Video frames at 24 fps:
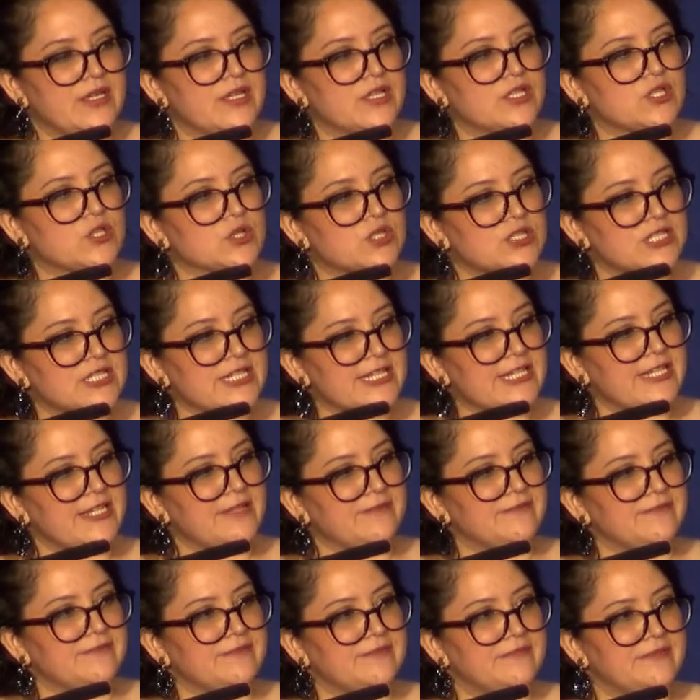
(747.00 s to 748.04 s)
You see,
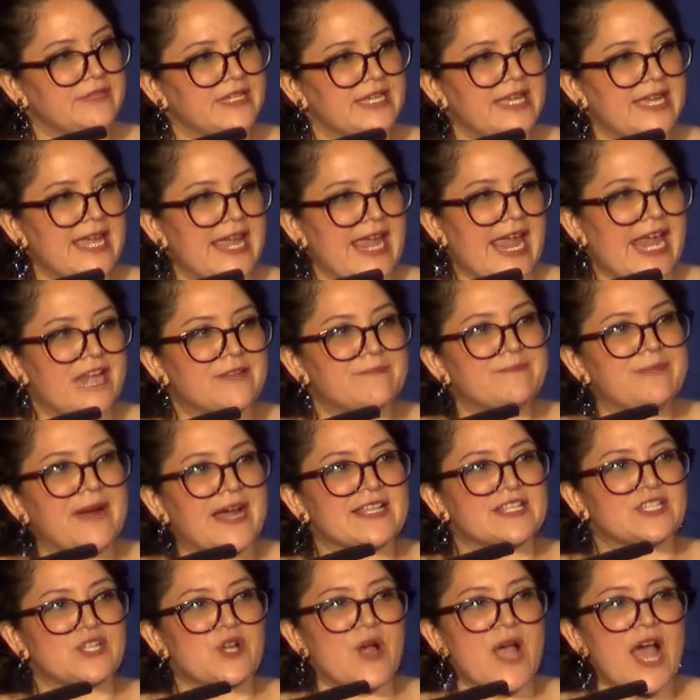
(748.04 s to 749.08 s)
El
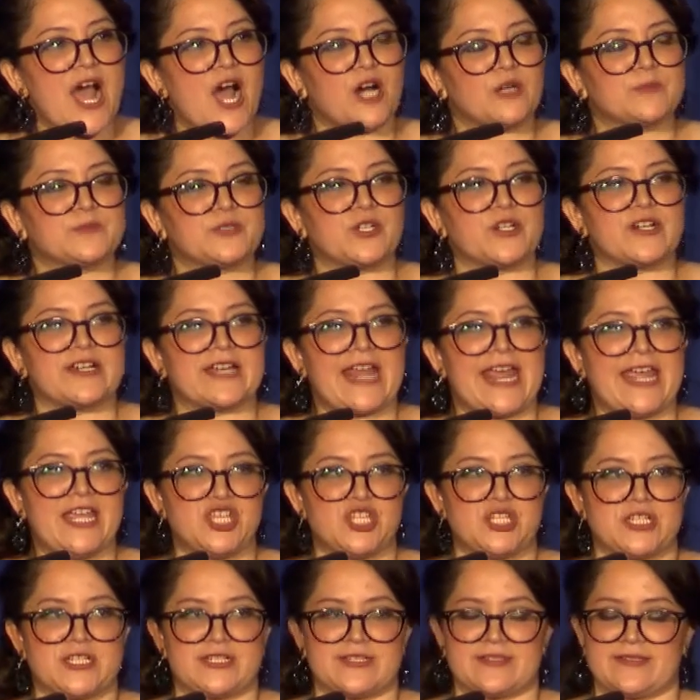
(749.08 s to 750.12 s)
Paso helped our
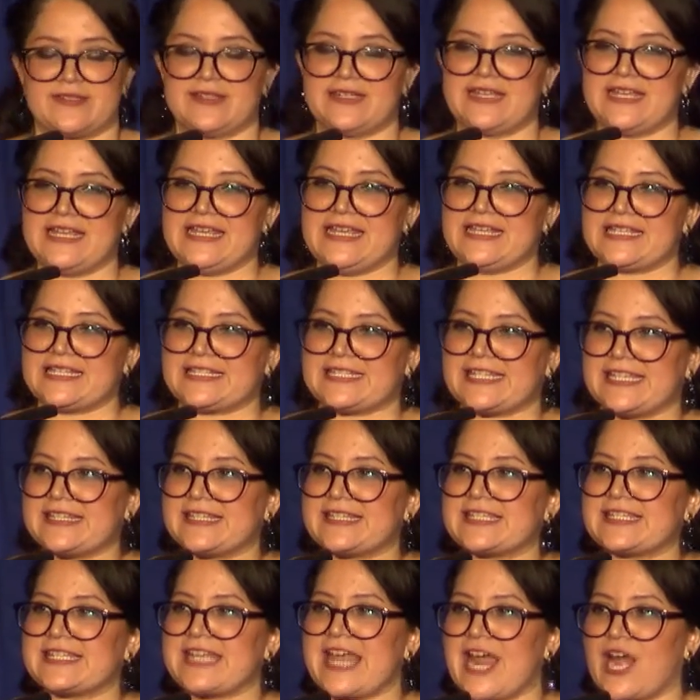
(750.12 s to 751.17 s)
nation see the
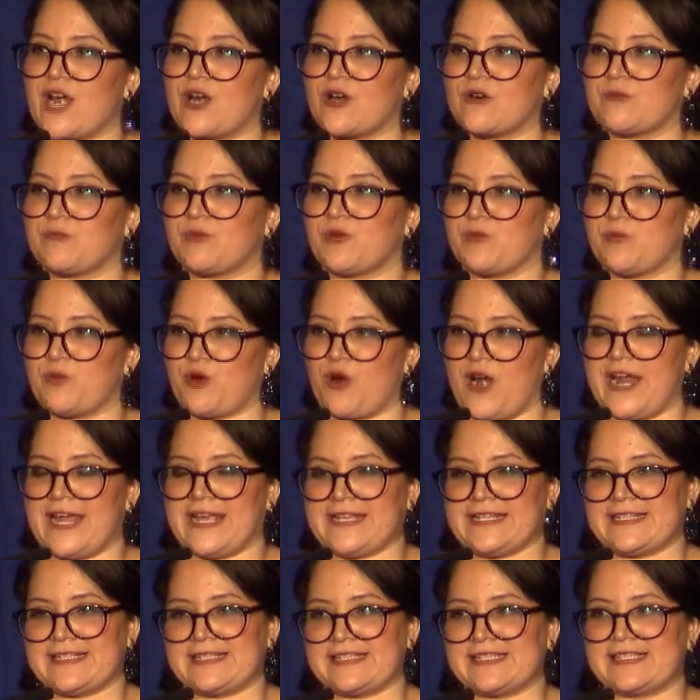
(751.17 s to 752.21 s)
terrible
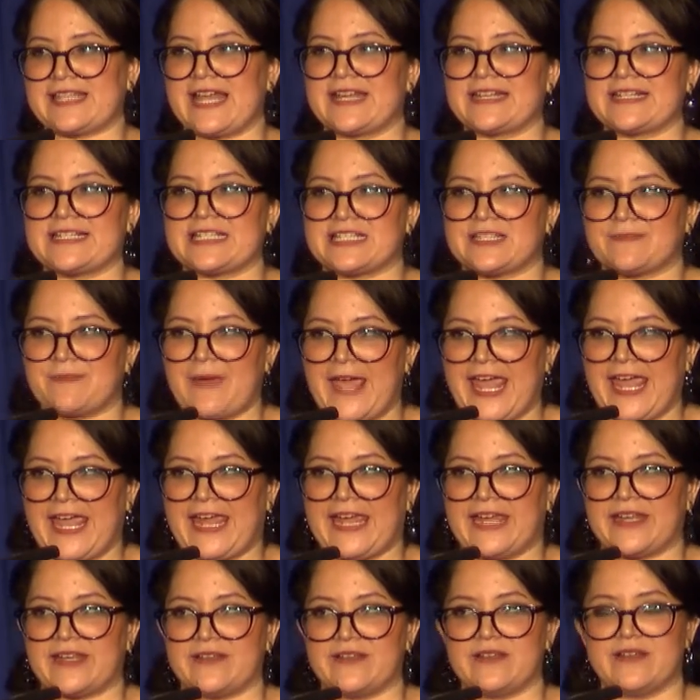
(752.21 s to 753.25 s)
price that is
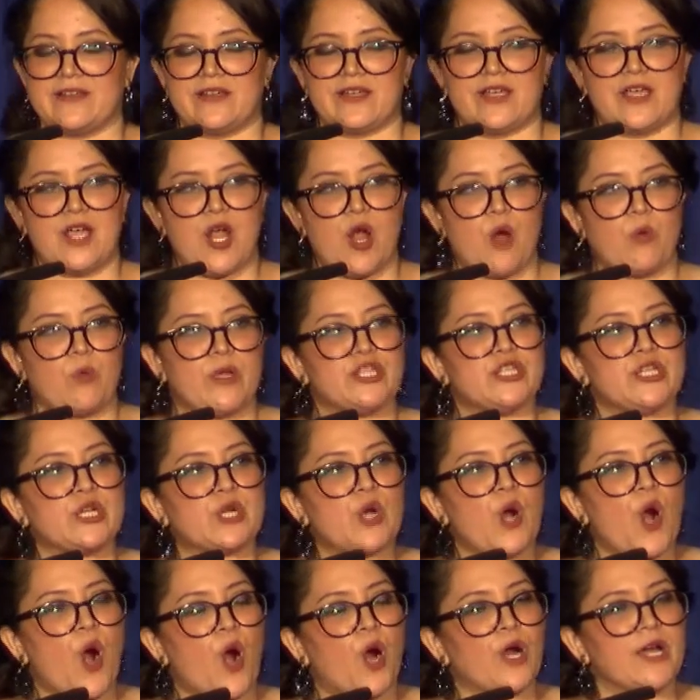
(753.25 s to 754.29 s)
paid when you
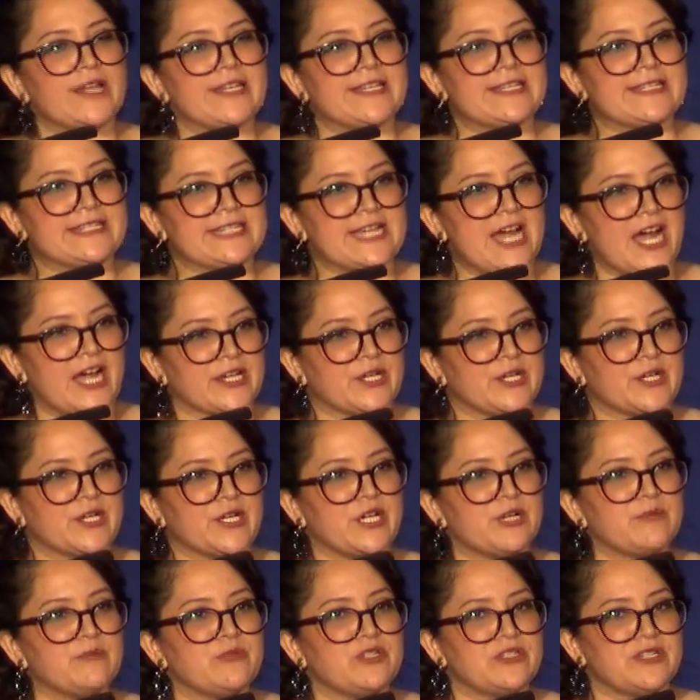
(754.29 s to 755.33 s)
call an entire
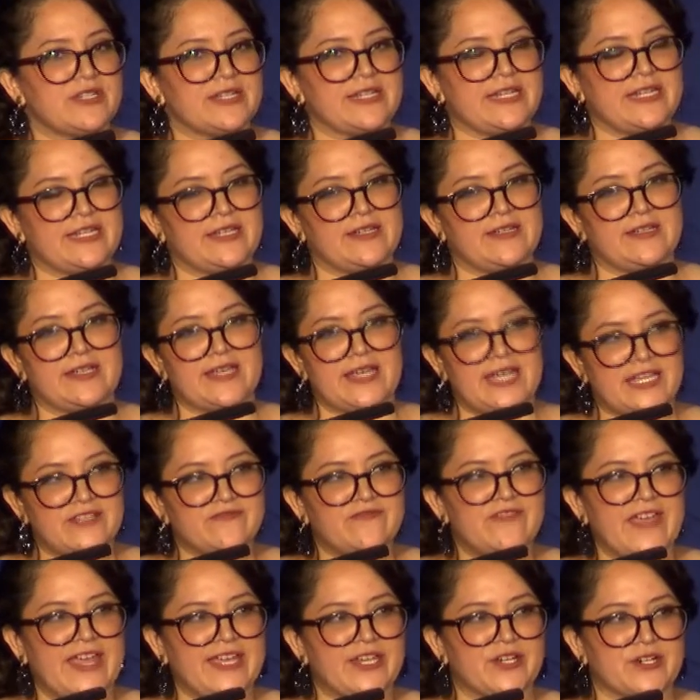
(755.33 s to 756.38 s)
community
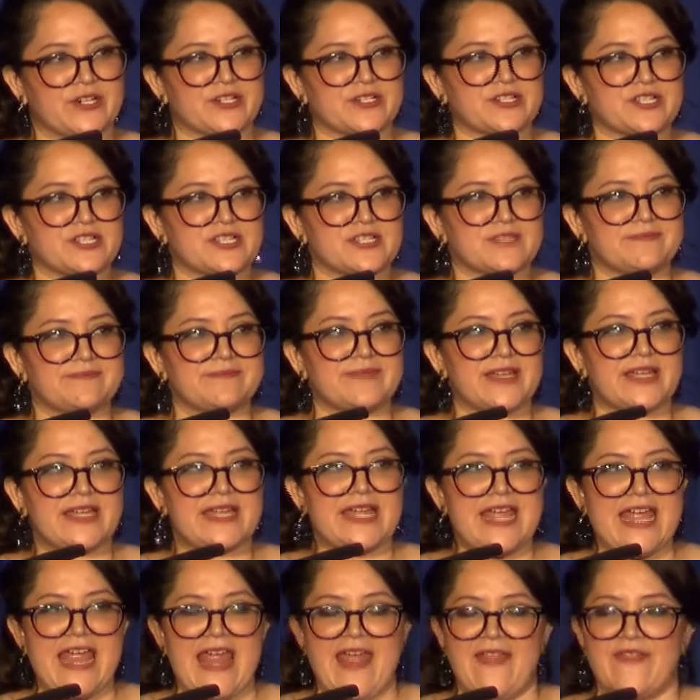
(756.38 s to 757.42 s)
invaders.
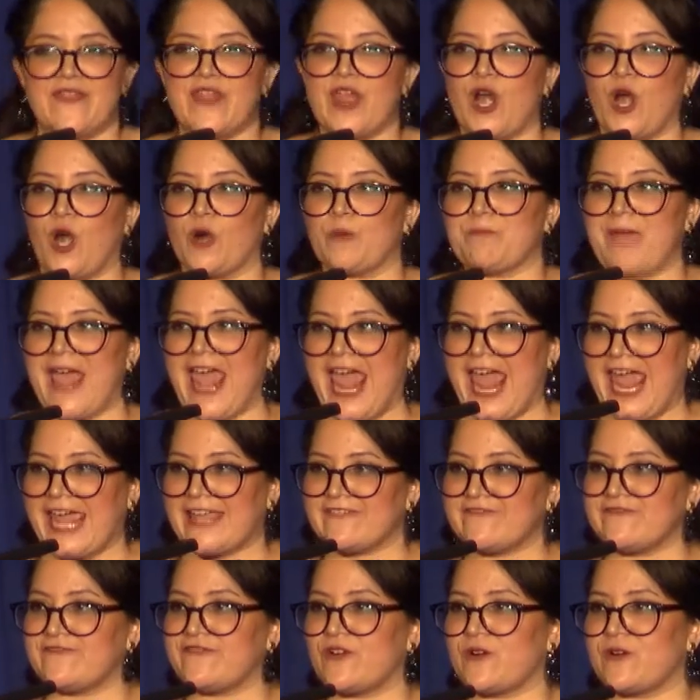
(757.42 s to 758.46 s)
There are
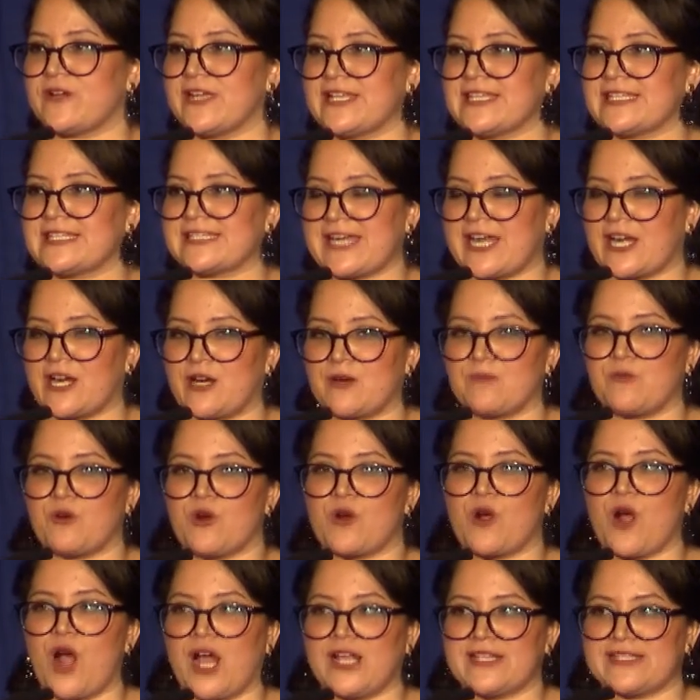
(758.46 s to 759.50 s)
painful and terrible
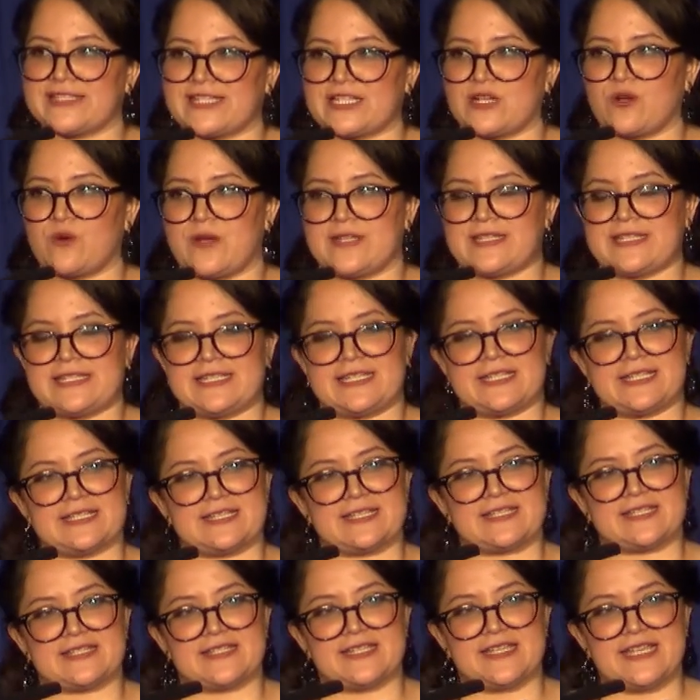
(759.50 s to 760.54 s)

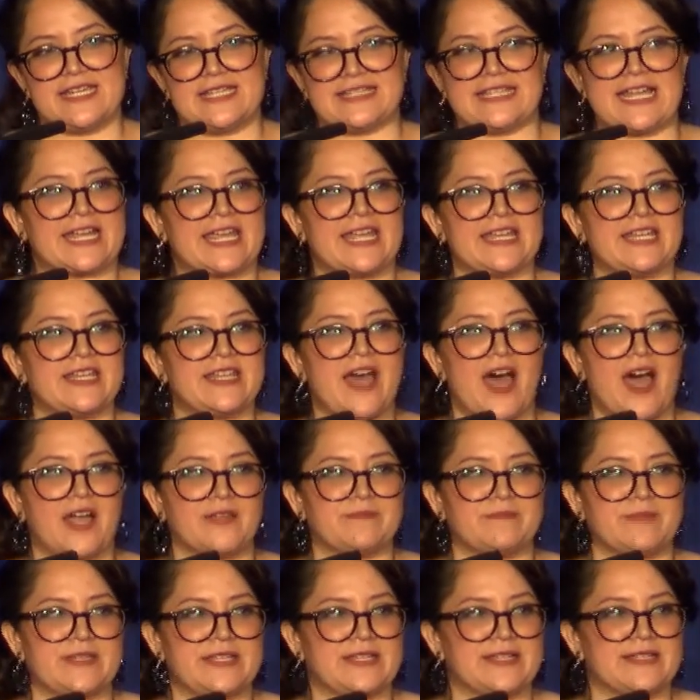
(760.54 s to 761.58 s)
consequences that cannot
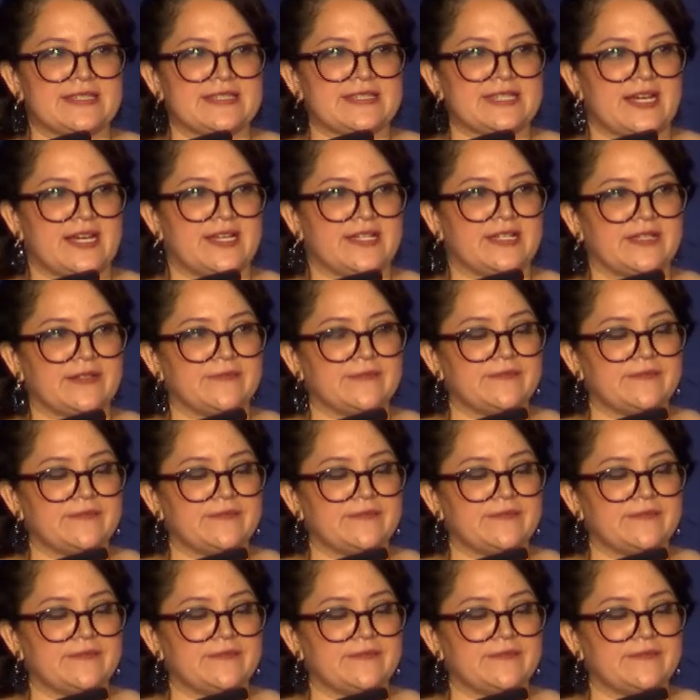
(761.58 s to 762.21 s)
be undone.